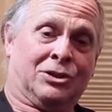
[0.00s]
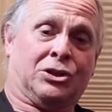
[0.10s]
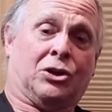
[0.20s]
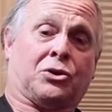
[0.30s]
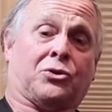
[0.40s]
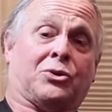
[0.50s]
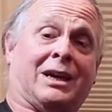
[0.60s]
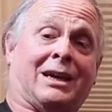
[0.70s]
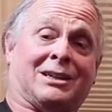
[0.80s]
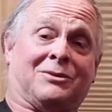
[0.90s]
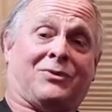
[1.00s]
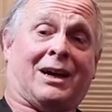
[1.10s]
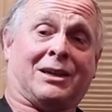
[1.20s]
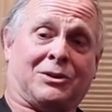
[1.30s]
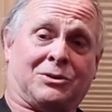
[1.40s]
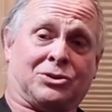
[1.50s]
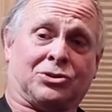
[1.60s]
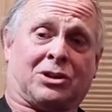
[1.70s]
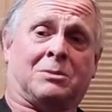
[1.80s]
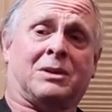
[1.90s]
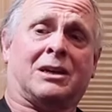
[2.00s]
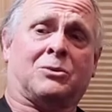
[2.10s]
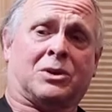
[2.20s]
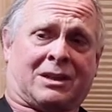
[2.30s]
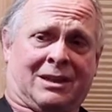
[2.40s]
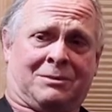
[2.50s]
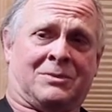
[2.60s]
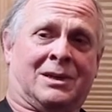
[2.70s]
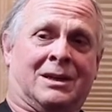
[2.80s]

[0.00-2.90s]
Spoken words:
you don't create the vayus, you come in with them.